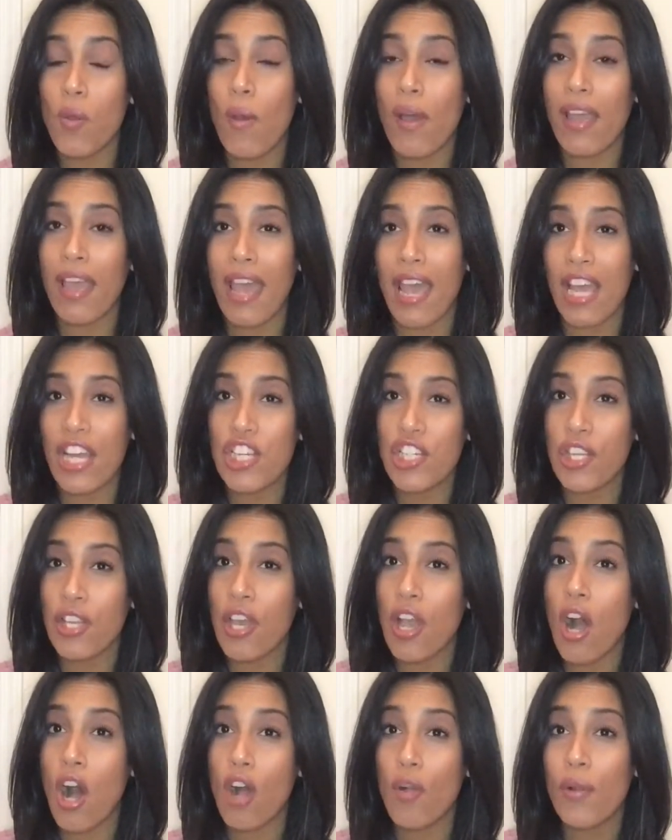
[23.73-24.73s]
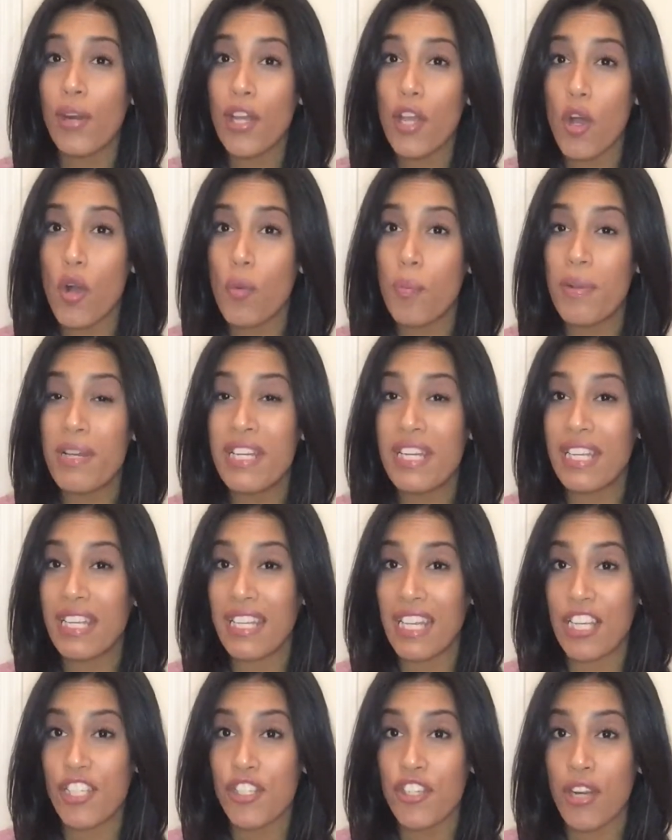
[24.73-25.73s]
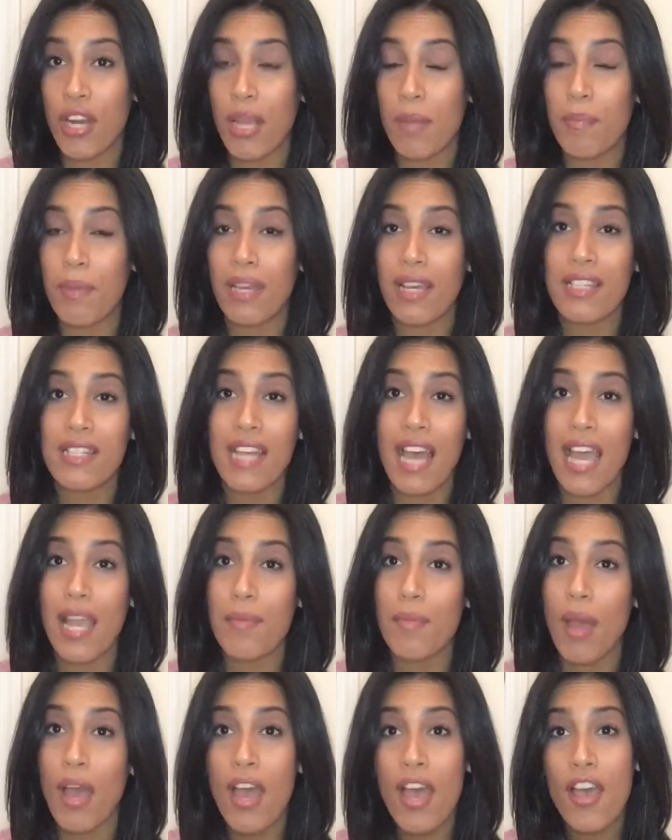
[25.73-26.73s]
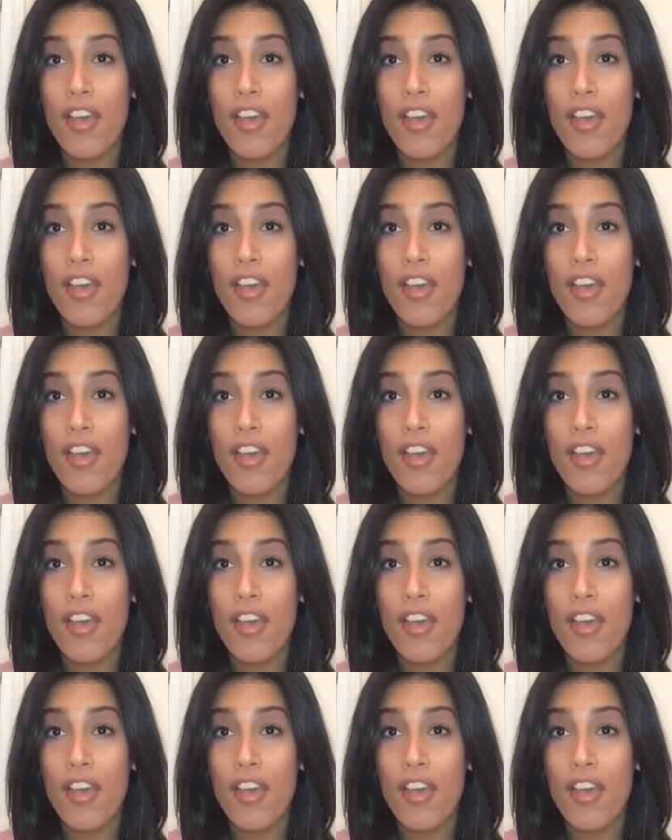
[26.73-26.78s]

I actually already opened yesterday because I'm